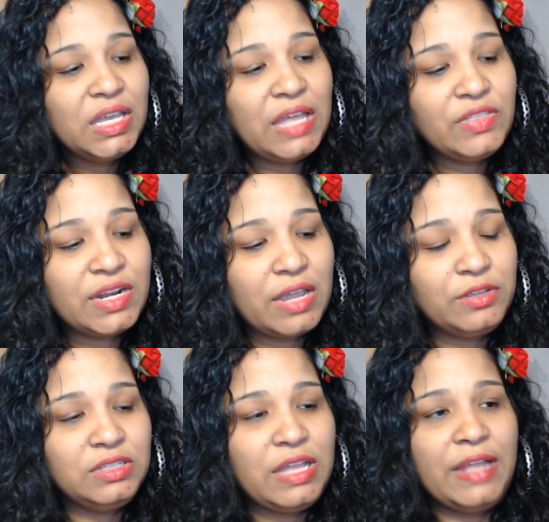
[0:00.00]
And then
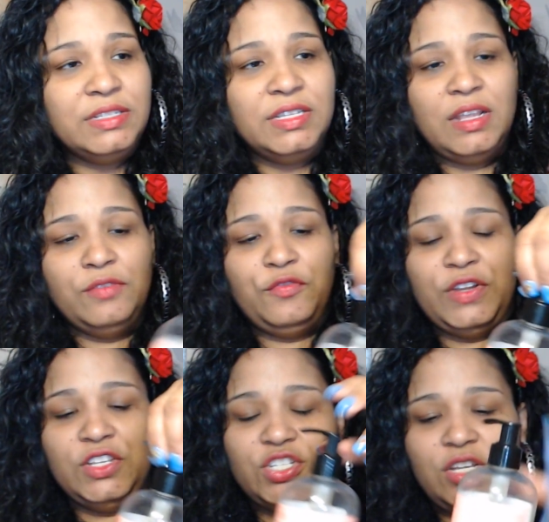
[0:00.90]
I end it and
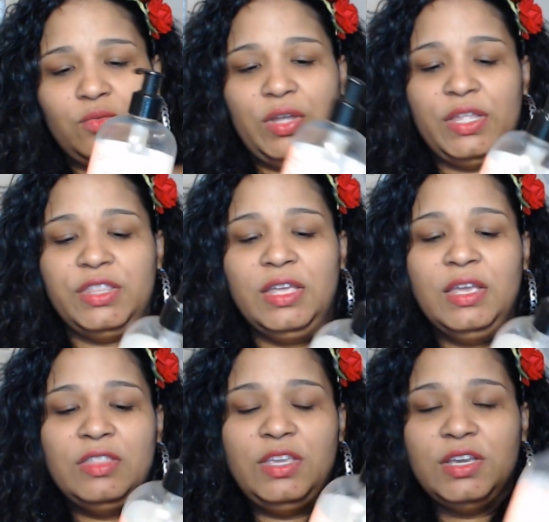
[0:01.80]
finish it with
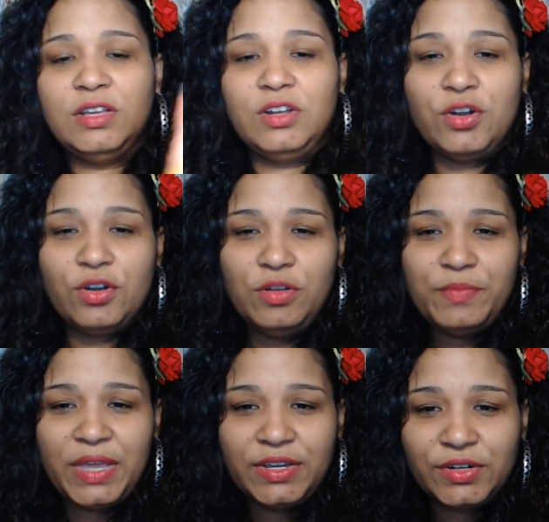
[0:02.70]
the Curl
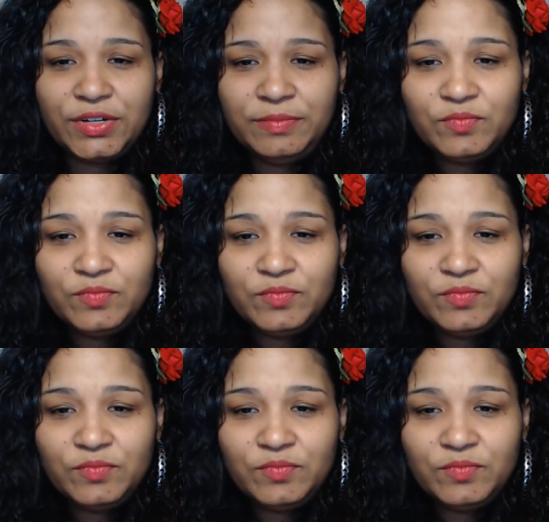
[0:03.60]
Maker